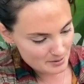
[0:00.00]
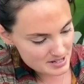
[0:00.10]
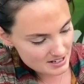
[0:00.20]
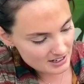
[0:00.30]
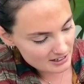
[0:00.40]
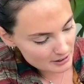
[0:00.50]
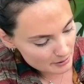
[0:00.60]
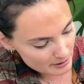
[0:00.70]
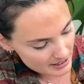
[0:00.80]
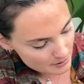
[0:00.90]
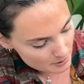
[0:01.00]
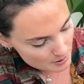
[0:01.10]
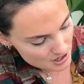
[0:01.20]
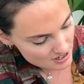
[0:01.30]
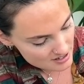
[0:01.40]
it's going to look really
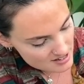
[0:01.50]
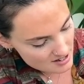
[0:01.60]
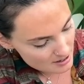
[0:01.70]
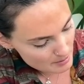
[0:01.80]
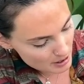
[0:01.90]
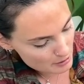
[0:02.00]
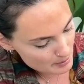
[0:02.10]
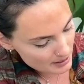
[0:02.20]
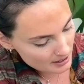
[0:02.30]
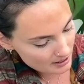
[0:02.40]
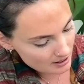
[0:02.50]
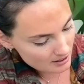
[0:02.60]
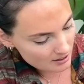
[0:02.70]
gorgeous. I'm hoping